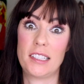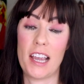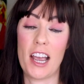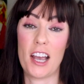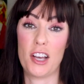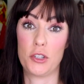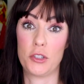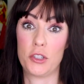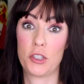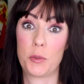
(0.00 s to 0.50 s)

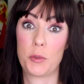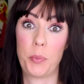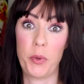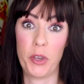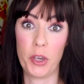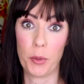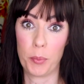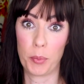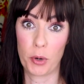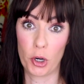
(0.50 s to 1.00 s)
how
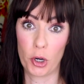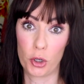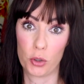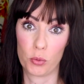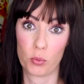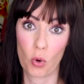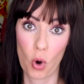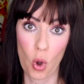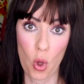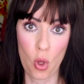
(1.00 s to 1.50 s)
Spielberg
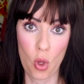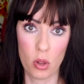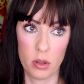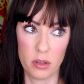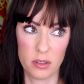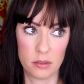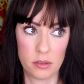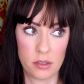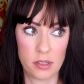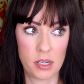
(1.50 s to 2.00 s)

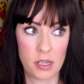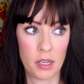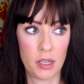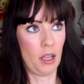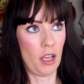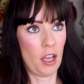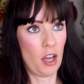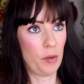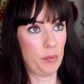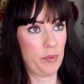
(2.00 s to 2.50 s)
rolls.
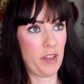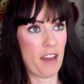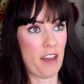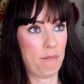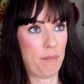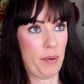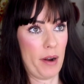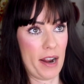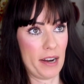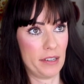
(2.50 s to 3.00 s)
I hope they
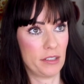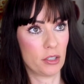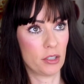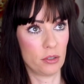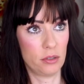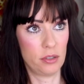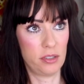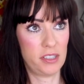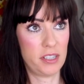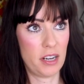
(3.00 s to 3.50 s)
have
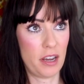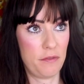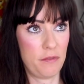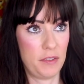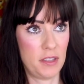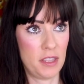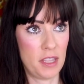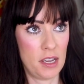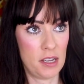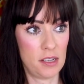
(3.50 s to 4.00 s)
practical stuff
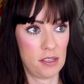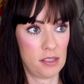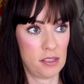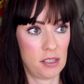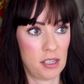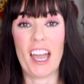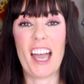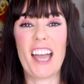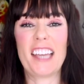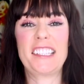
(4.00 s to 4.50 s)
in
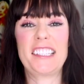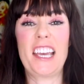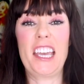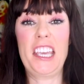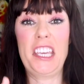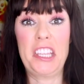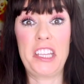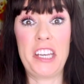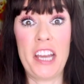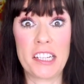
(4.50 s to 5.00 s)
this. I tell
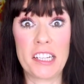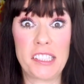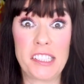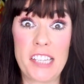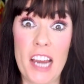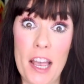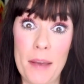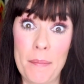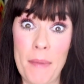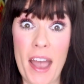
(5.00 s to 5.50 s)
you, the next
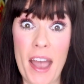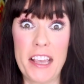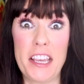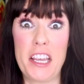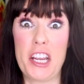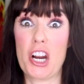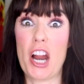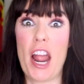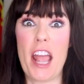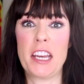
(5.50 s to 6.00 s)
time I
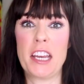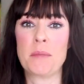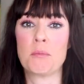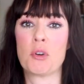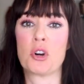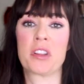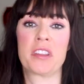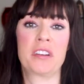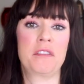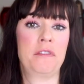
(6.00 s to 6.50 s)
hear any
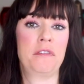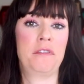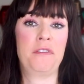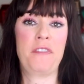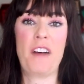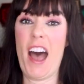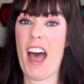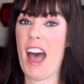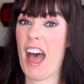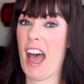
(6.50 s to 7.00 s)
more than
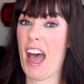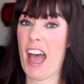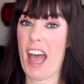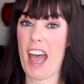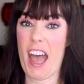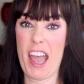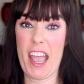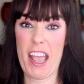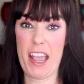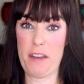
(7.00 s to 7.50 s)

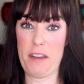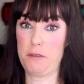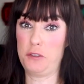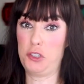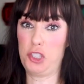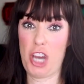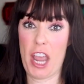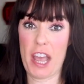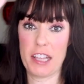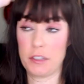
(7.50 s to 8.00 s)
five
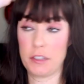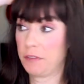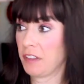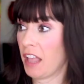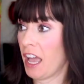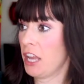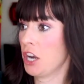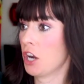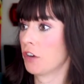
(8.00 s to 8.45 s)
jets flying